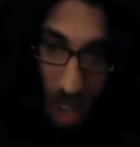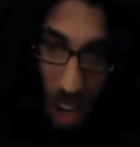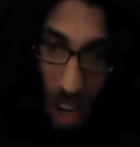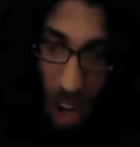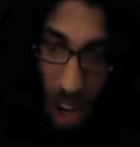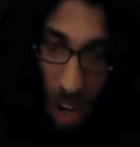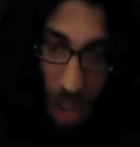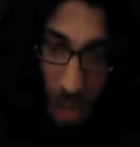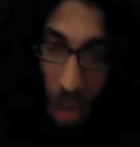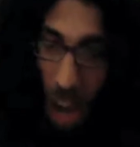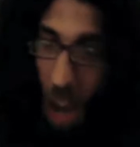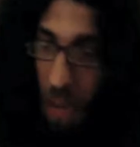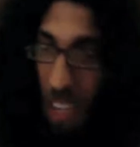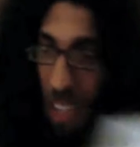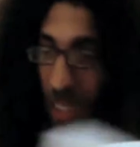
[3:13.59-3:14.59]
Oh, the
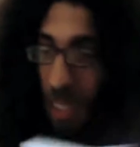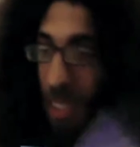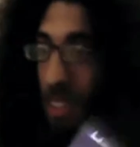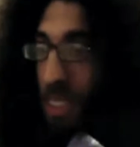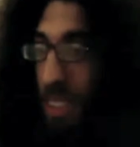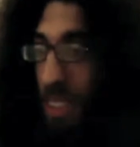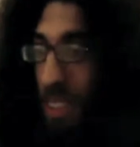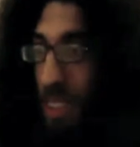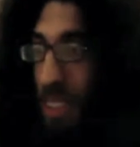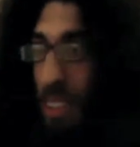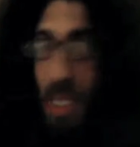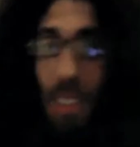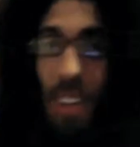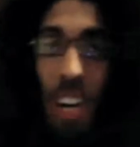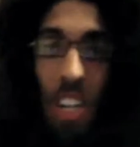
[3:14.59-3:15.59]
bombing.
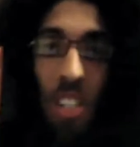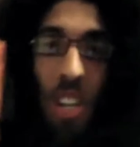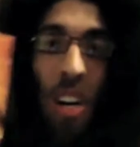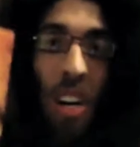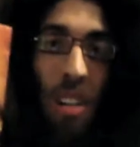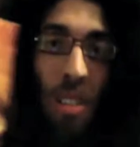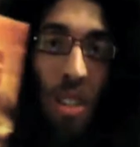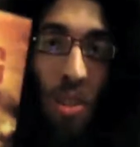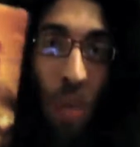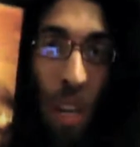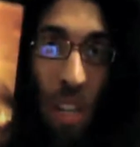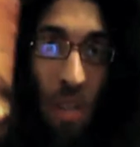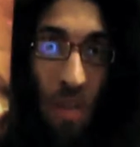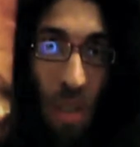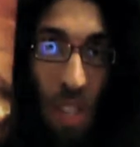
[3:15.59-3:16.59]
I saw a
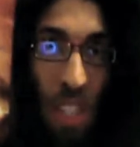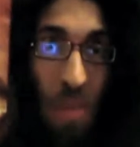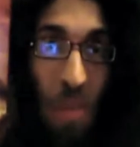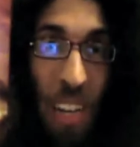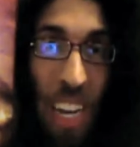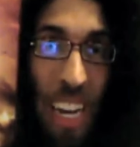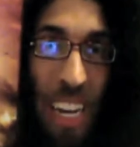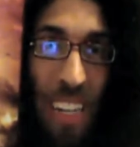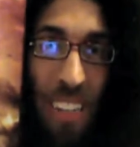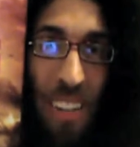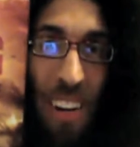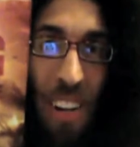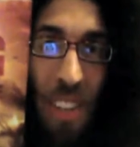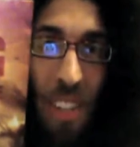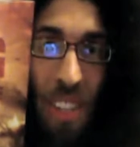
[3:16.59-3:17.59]
trailer for this playing
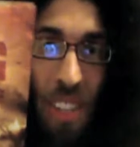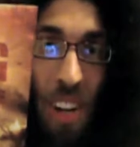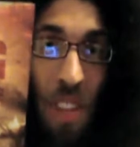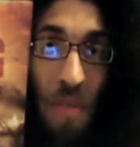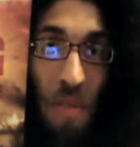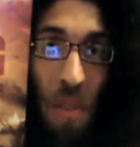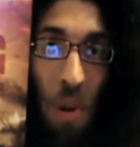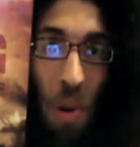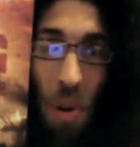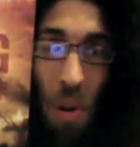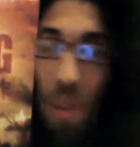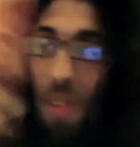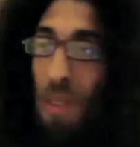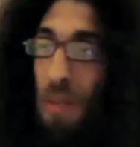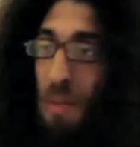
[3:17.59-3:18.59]
on the floor.
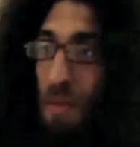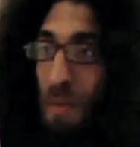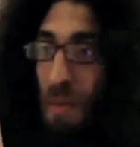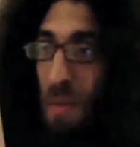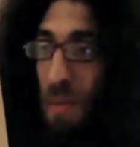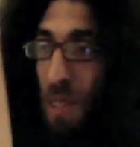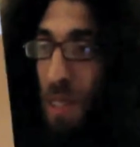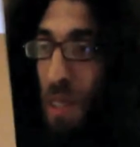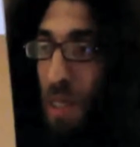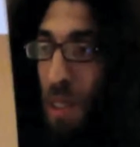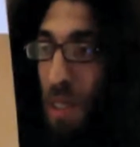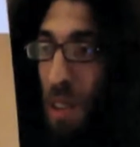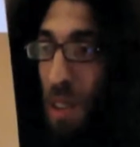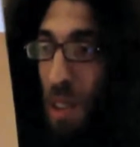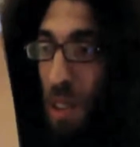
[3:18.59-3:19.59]

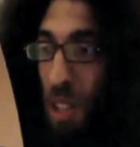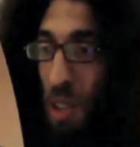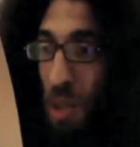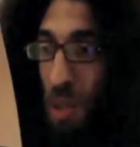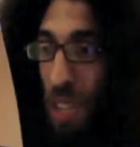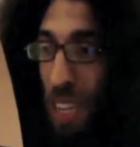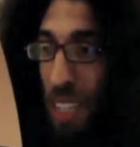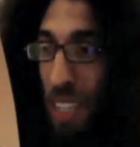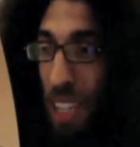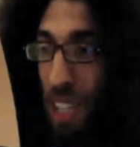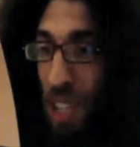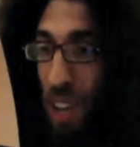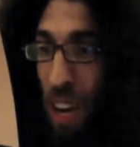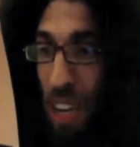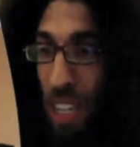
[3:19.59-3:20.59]
It looks interesting. It's like a
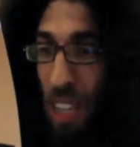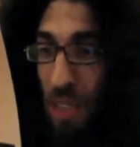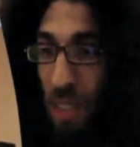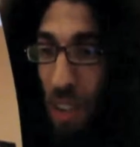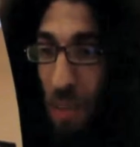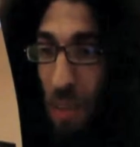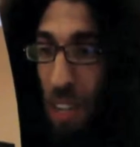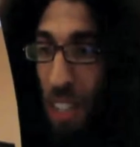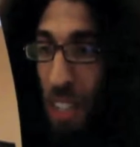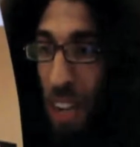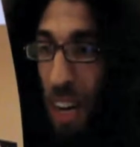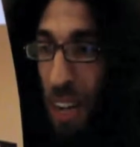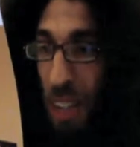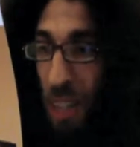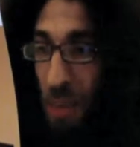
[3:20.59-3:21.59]
Chinese film, but it's
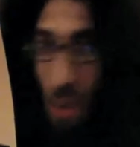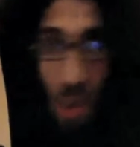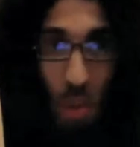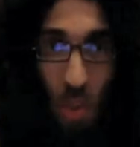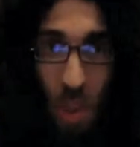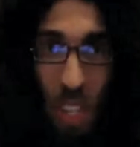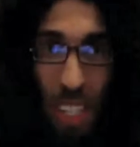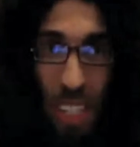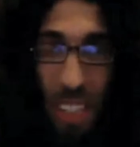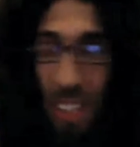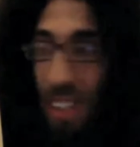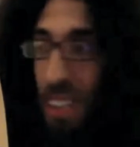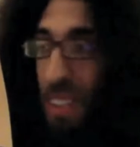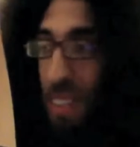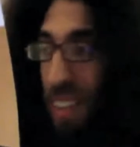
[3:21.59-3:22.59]
got Bruce Willis
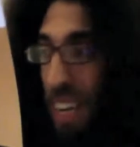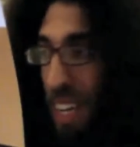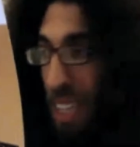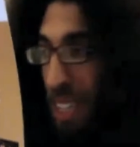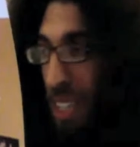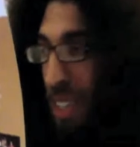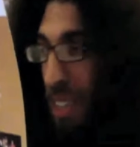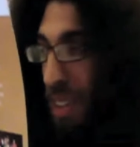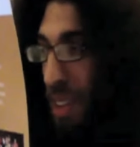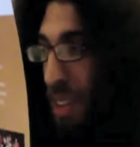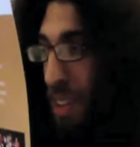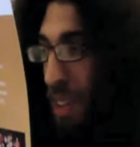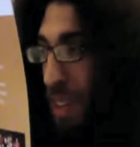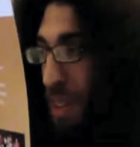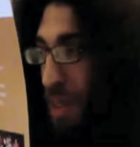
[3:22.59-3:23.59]
and
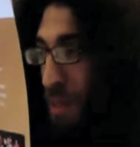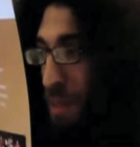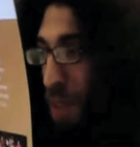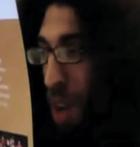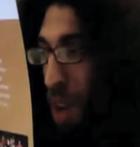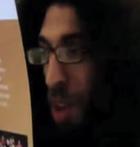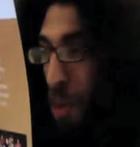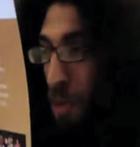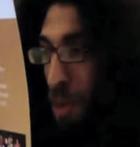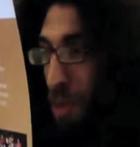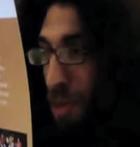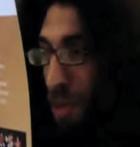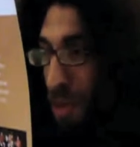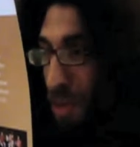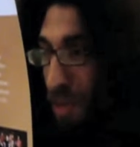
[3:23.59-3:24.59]
other
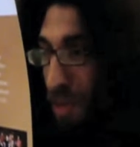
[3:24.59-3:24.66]
people.